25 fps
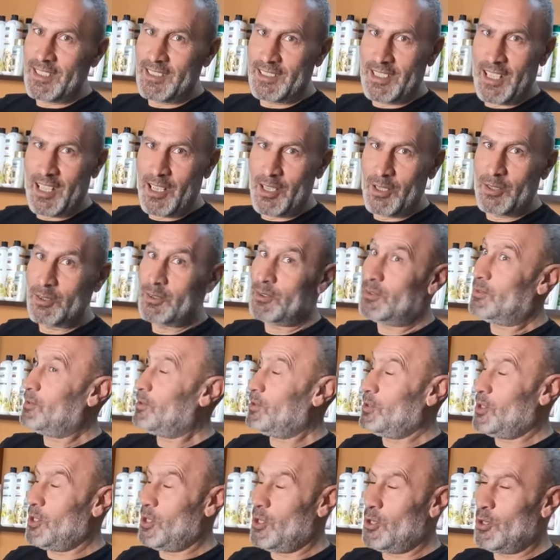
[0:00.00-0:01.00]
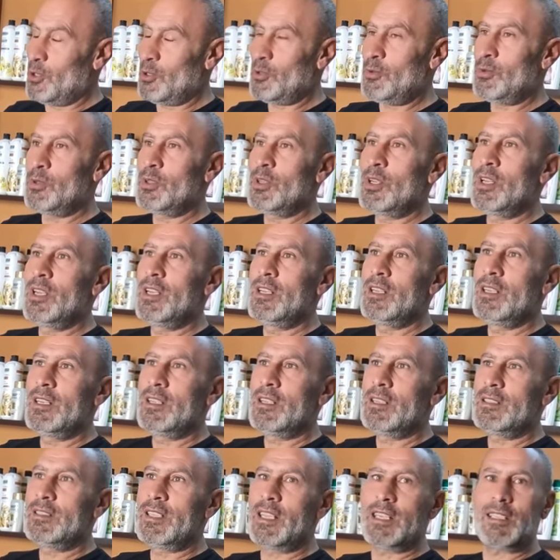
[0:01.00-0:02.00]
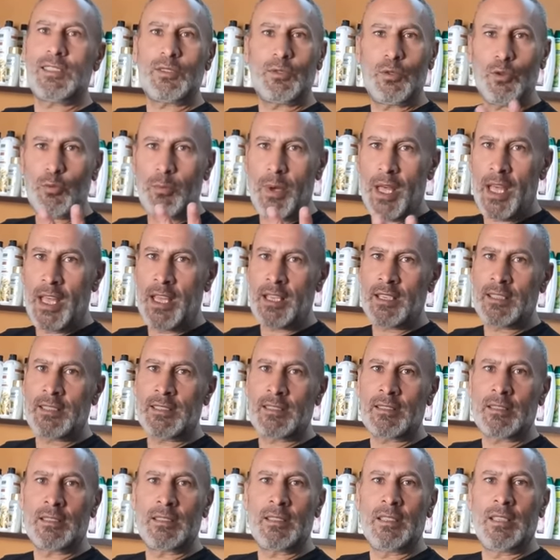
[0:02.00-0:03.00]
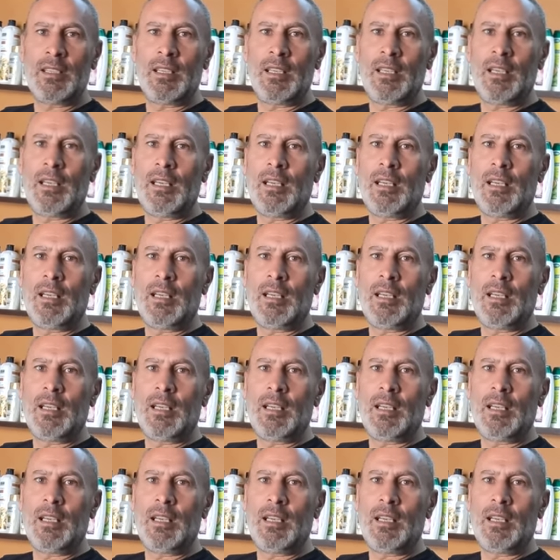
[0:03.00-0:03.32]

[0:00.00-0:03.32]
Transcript: No university here, yeah. No. There is two banks. Two